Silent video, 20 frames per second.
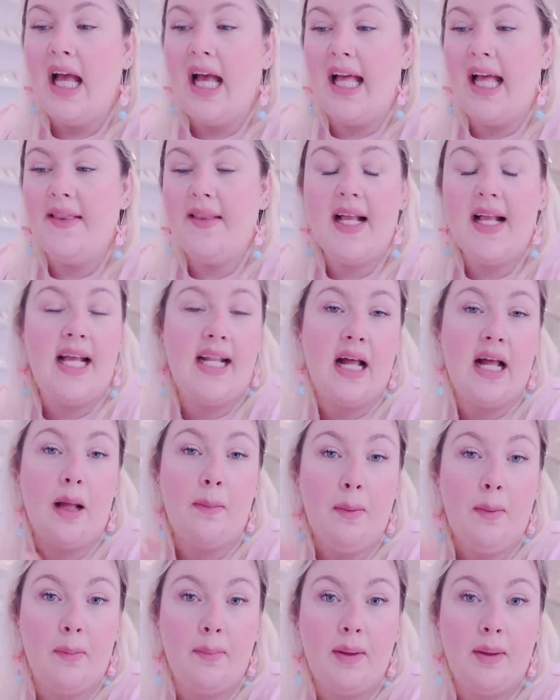and then I'll
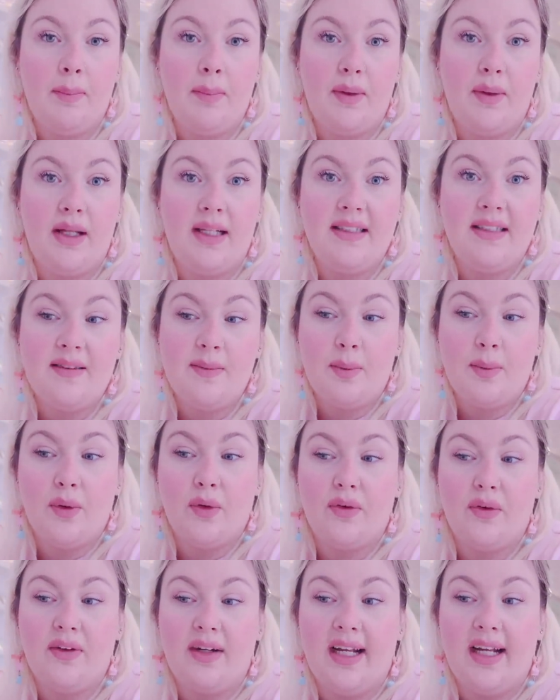probably put it into
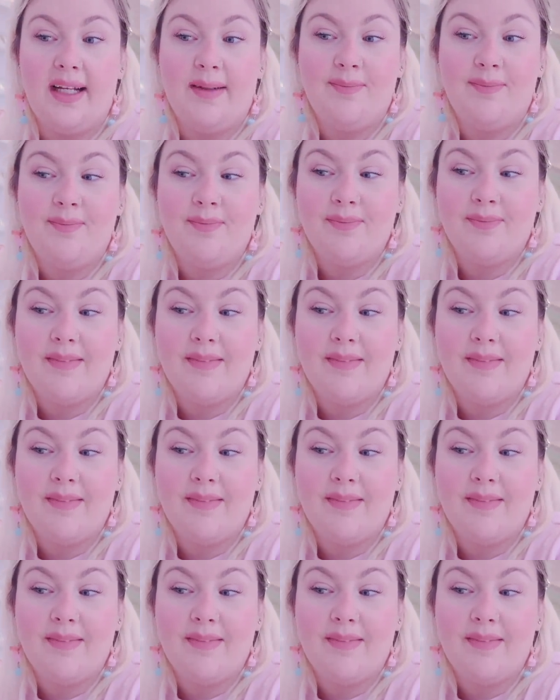Procreate.